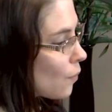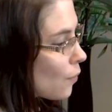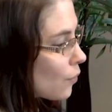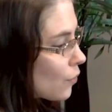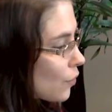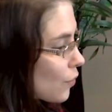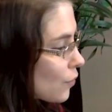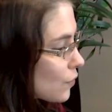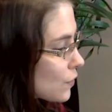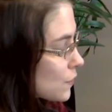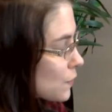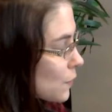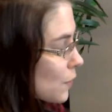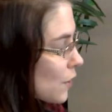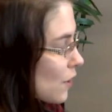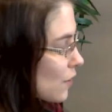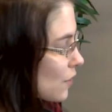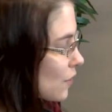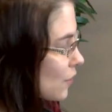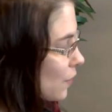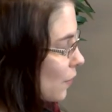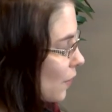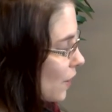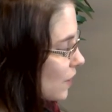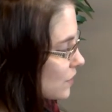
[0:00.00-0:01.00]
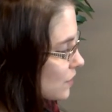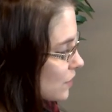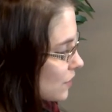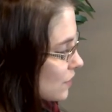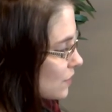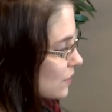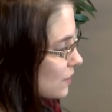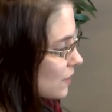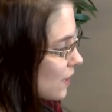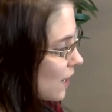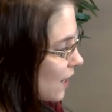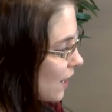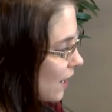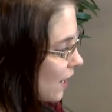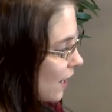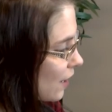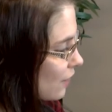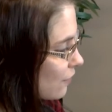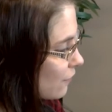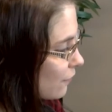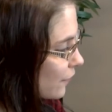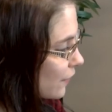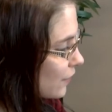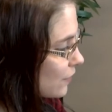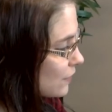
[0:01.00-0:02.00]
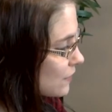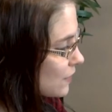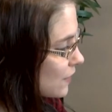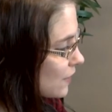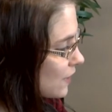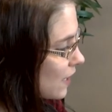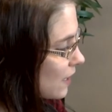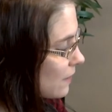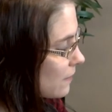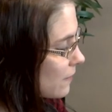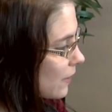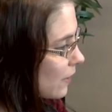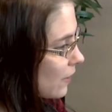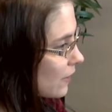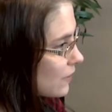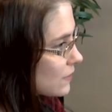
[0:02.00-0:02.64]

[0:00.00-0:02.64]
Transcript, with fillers: Well, those were all the questions that I had for you today, Bill.